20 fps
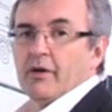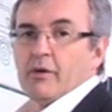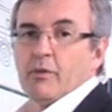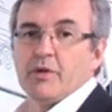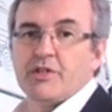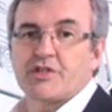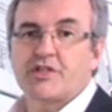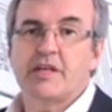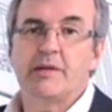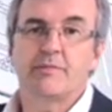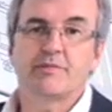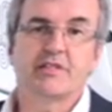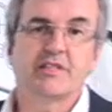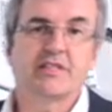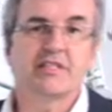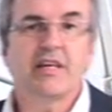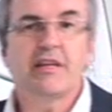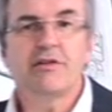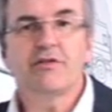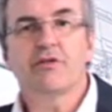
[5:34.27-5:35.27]
which keeps the
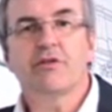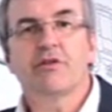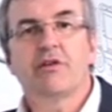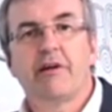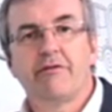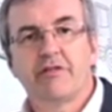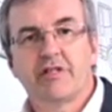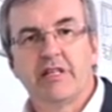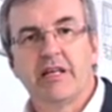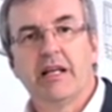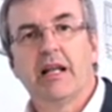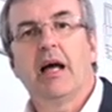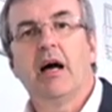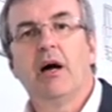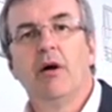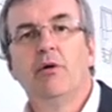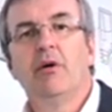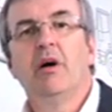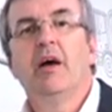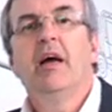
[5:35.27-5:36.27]
centre of gravity
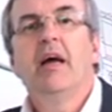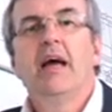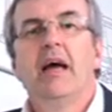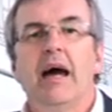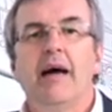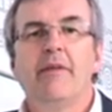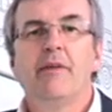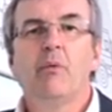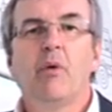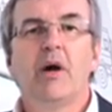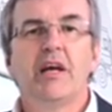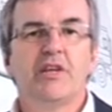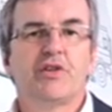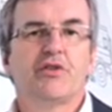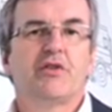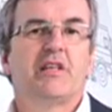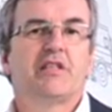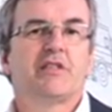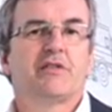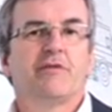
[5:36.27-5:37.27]
low and the weight
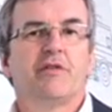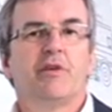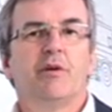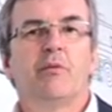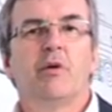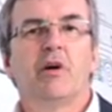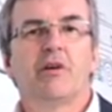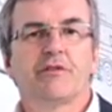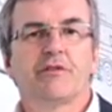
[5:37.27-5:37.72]
transfer while